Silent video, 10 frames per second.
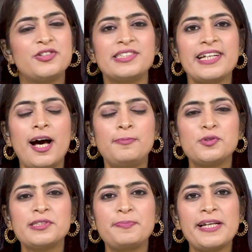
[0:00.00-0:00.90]
To stay up
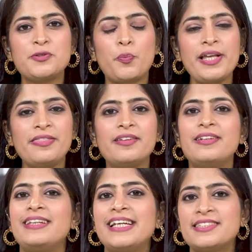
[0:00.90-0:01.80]
to speed with the
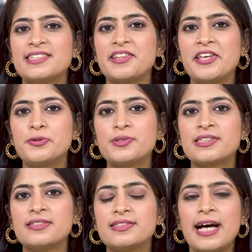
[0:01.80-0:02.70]
latest
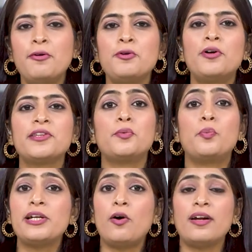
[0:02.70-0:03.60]
news, download the
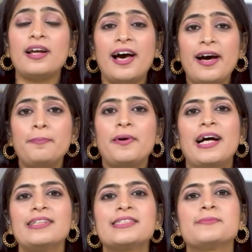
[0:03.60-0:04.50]
WION app
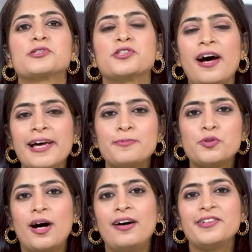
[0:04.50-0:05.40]
and subscribe
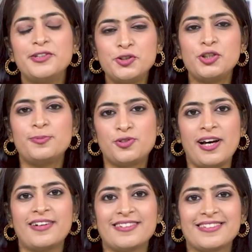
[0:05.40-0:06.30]
to our YouTube
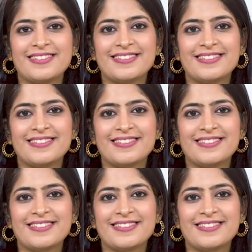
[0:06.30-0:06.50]
channel.